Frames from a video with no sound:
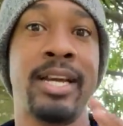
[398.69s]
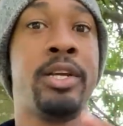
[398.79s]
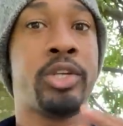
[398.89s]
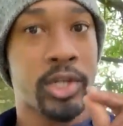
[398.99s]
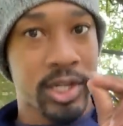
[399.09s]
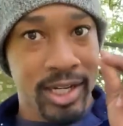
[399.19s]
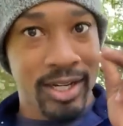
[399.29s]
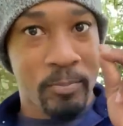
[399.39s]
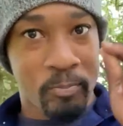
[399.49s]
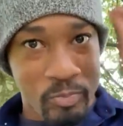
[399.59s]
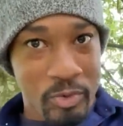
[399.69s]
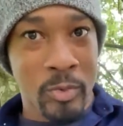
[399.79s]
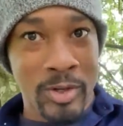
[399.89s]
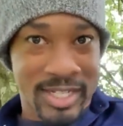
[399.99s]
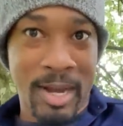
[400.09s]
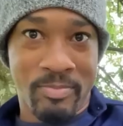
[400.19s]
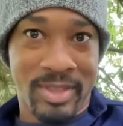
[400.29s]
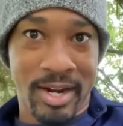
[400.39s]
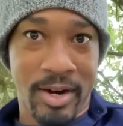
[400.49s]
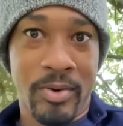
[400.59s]
She was up
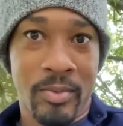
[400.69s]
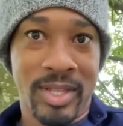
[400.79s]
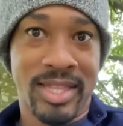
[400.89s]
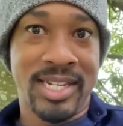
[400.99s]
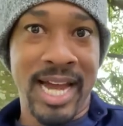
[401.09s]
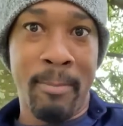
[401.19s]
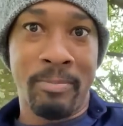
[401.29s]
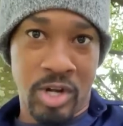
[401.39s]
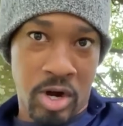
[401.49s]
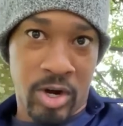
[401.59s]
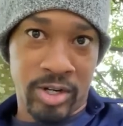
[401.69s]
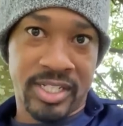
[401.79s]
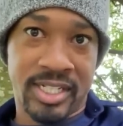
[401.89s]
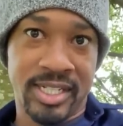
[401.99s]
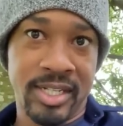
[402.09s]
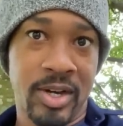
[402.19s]
there with the top dogs.